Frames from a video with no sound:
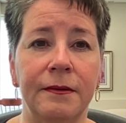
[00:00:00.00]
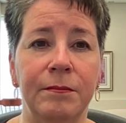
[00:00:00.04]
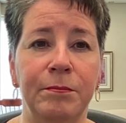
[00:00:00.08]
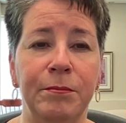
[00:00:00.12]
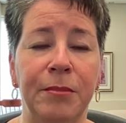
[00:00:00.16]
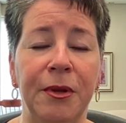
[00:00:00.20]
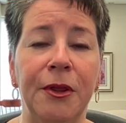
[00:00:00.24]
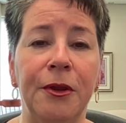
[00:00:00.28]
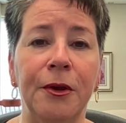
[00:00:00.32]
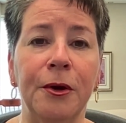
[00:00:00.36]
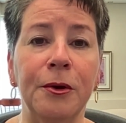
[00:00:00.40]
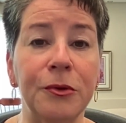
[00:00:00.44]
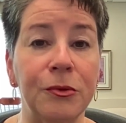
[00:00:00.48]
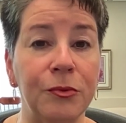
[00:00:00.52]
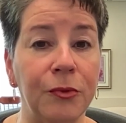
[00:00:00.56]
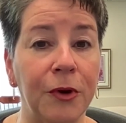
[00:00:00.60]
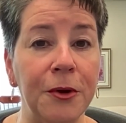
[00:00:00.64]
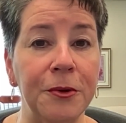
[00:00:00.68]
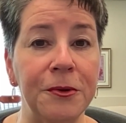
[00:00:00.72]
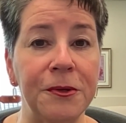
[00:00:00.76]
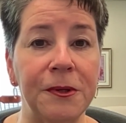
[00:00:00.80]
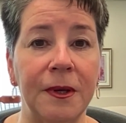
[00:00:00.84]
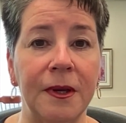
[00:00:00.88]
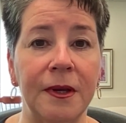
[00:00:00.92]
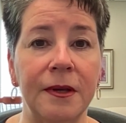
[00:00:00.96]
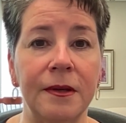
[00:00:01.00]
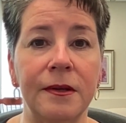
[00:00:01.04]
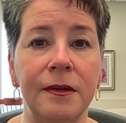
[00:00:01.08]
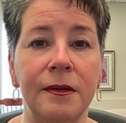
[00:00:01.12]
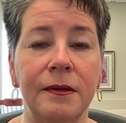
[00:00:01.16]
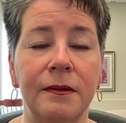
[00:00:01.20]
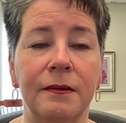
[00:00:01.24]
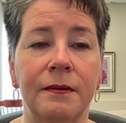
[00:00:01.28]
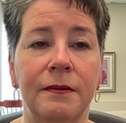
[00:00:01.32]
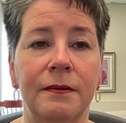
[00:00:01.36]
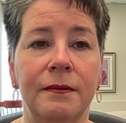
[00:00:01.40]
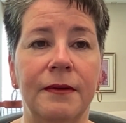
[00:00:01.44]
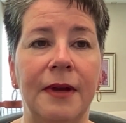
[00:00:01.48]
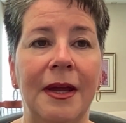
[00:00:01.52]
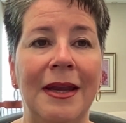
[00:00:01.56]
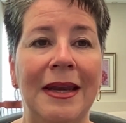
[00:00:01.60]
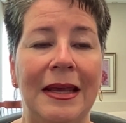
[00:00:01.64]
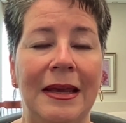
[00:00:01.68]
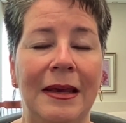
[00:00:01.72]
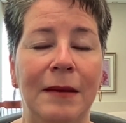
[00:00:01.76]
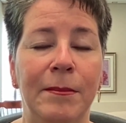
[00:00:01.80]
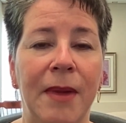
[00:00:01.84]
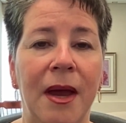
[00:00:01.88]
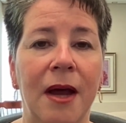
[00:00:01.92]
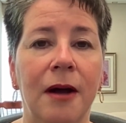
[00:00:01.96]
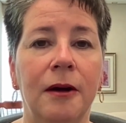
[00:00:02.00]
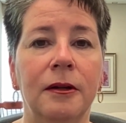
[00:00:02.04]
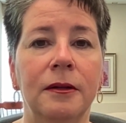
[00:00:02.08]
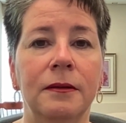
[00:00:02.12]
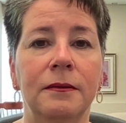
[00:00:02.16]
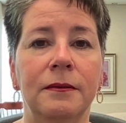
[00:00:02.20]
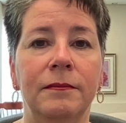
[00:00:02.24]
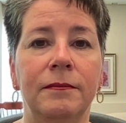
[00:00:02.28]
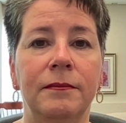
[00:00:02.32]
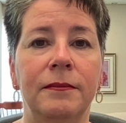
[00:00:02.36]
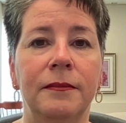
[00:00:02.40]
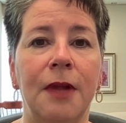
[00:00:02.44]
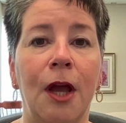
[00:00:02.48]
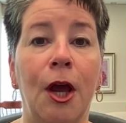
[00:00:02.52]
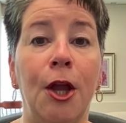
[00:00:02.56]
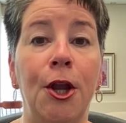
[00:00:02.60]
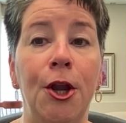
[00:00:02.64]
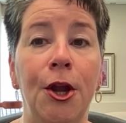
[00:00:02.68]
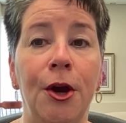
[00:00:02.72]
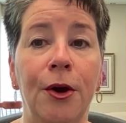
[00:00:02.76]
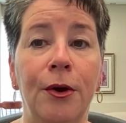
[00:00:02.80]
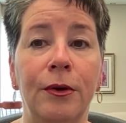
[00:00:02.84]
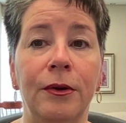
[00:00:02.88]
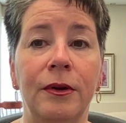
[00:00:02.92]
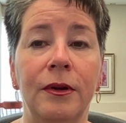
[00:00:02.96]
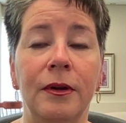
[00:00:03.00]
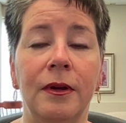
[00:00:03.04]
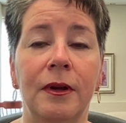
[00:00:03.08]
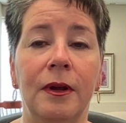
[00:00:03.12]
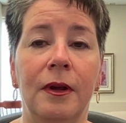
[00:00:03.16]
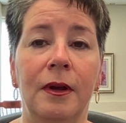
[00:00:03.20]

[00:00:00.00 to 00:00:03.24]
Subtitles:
but those roses, an email, a note,